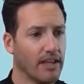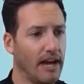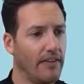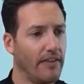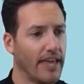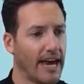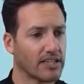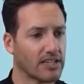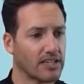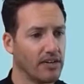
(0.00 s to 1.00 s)
And then the
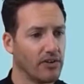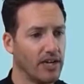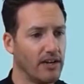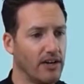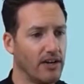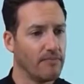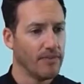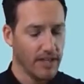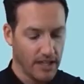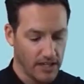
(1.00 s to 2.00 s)
axis title here
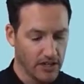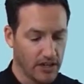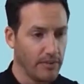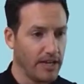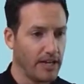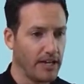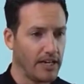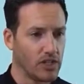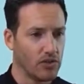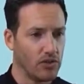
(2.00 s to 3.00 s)
is going to be
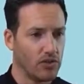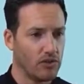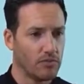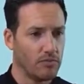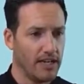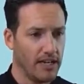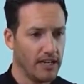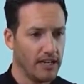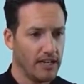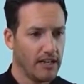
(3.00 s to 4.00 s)
initial
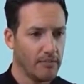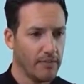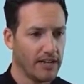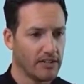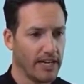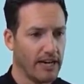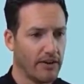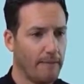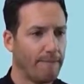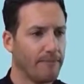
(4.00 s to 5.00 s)
speed, miles an
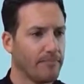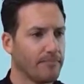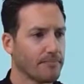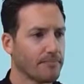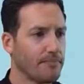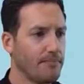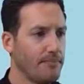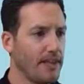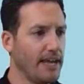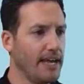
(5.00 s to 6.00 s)
hour.
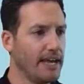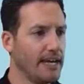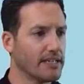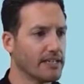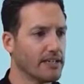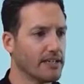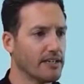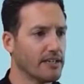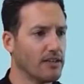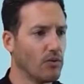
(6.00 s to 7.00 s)
And
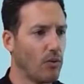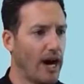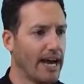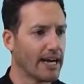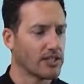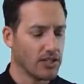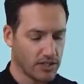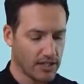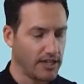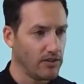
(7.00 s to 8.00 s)
the y-axis
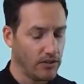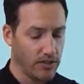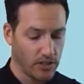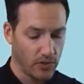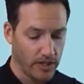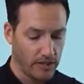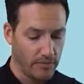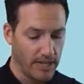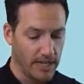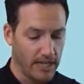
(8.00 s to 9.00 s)
title is going to
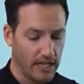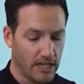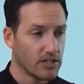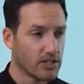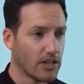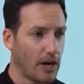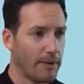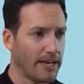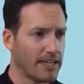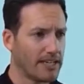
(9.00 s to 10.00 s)
be
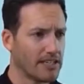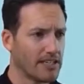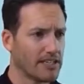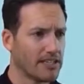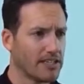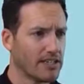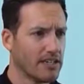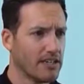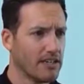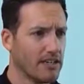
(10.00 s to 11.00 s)
stopping distance
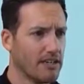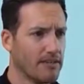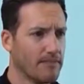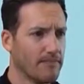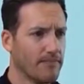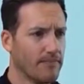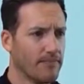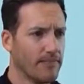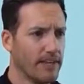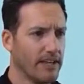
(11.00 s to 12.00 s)

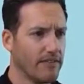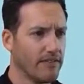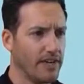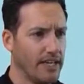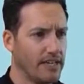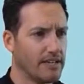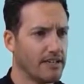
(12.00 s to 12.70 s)
in feet.